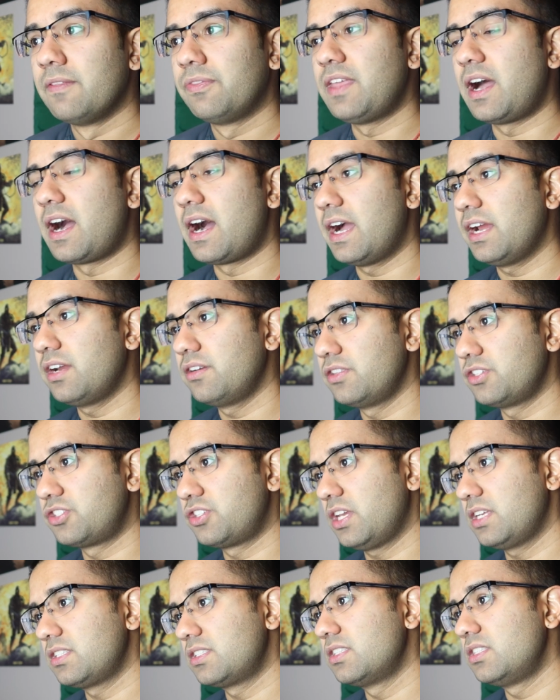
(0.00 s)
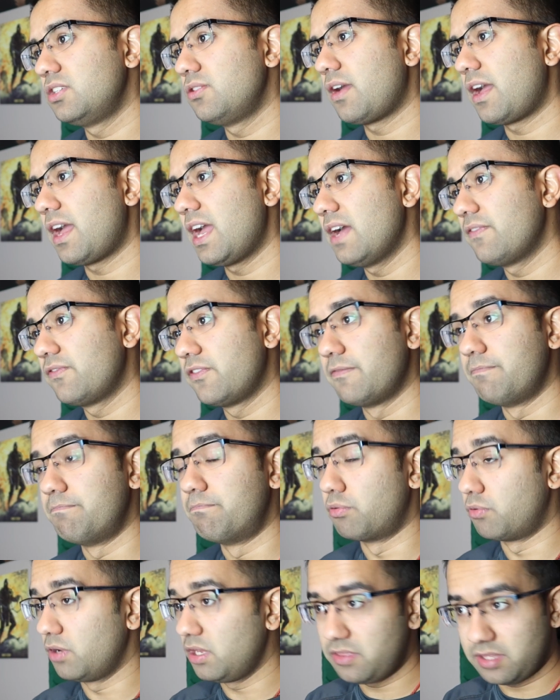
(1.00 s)
the higher the chances you have of
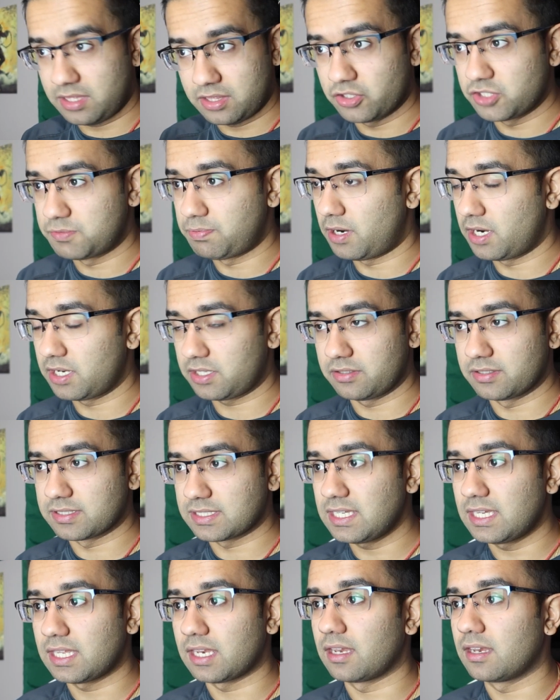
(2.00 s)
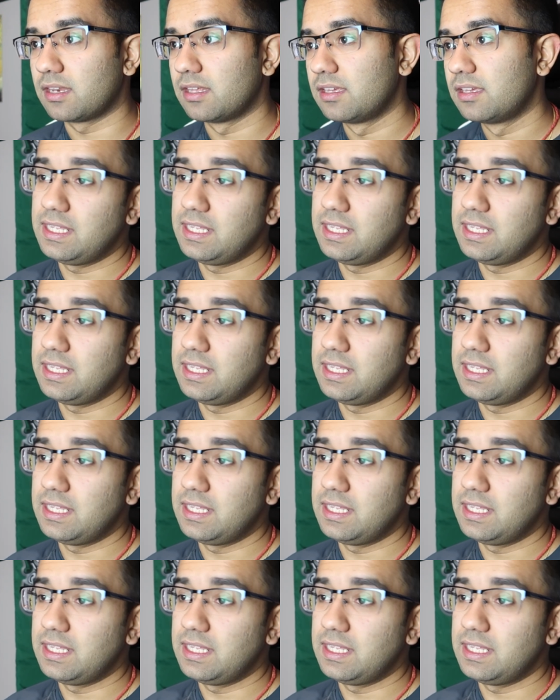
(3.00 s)
breathing those particles in.